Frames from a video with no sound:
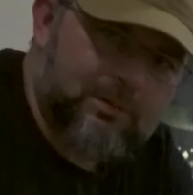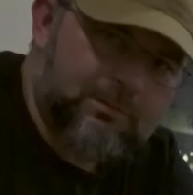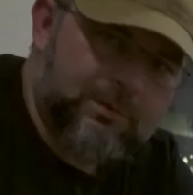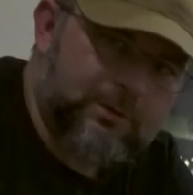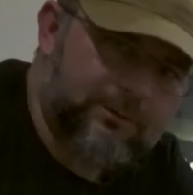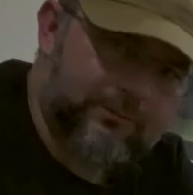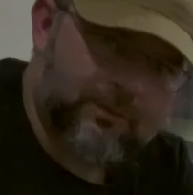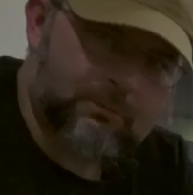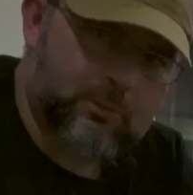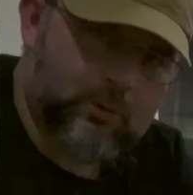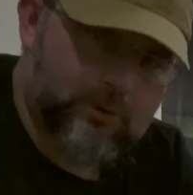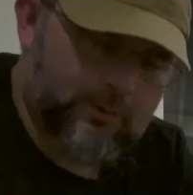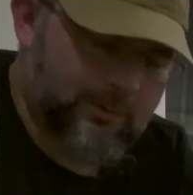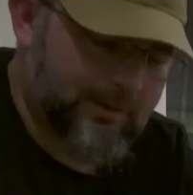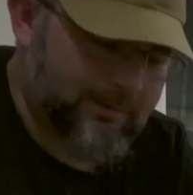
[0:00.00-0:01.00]
you maneuver the
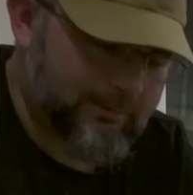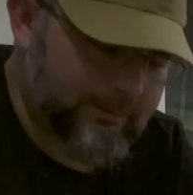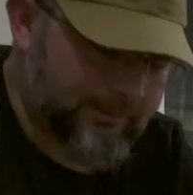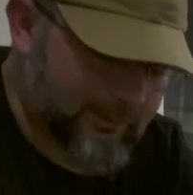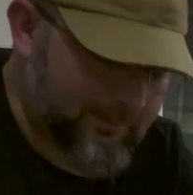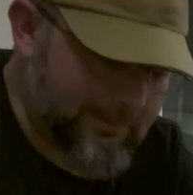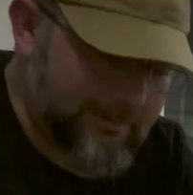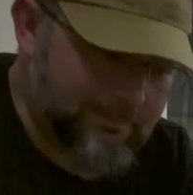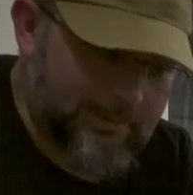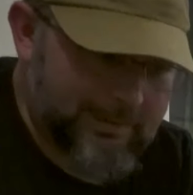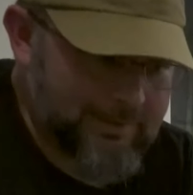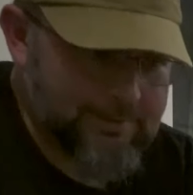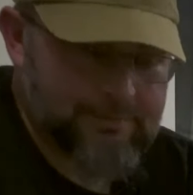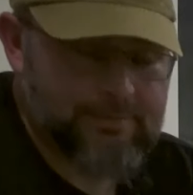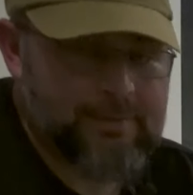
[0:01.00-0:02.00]
board around a little bit
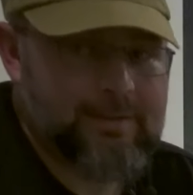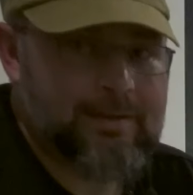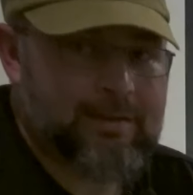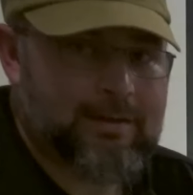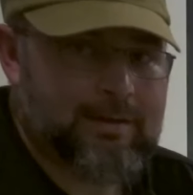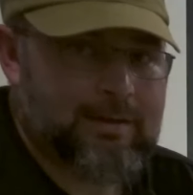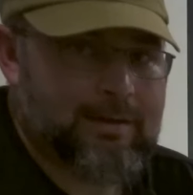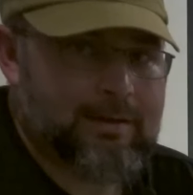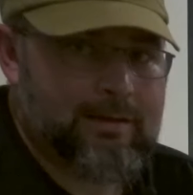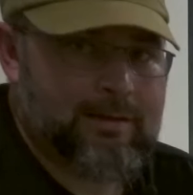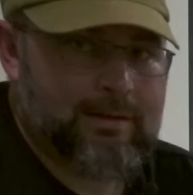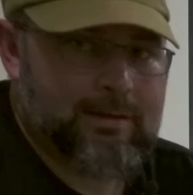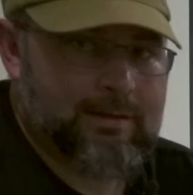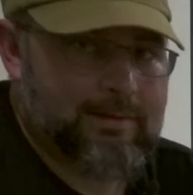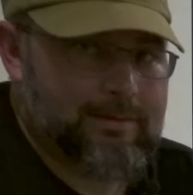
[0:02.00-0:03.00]
because
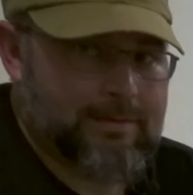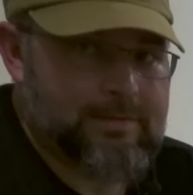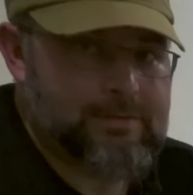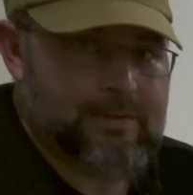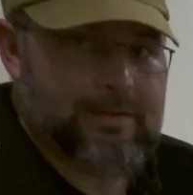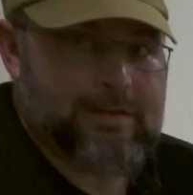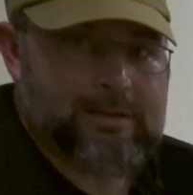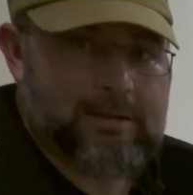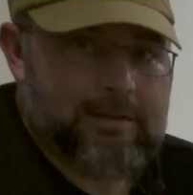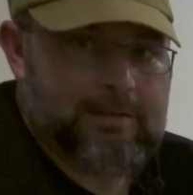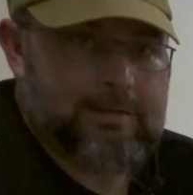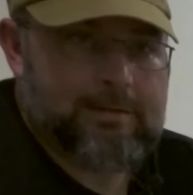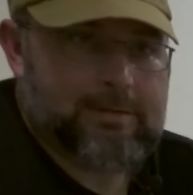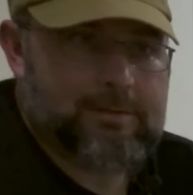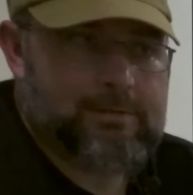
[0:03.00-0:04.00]
this thing
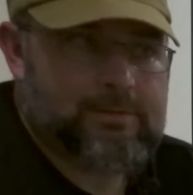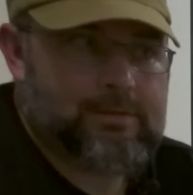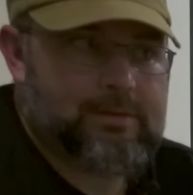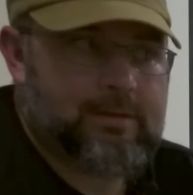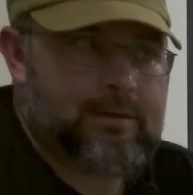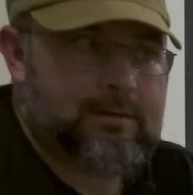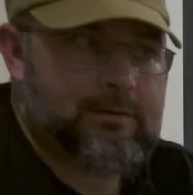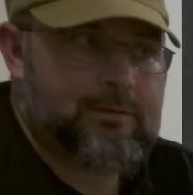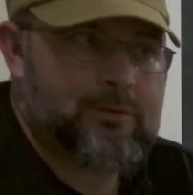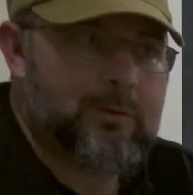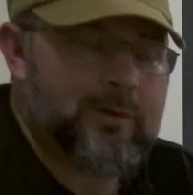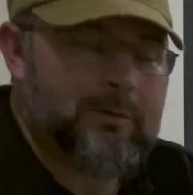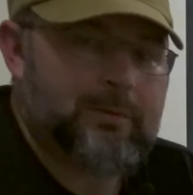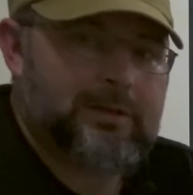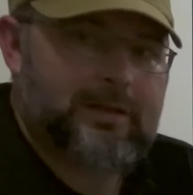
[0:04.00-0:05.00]
is
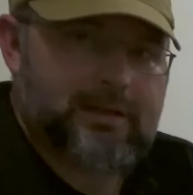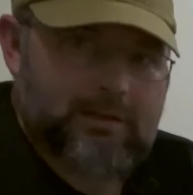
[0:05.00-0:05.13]
21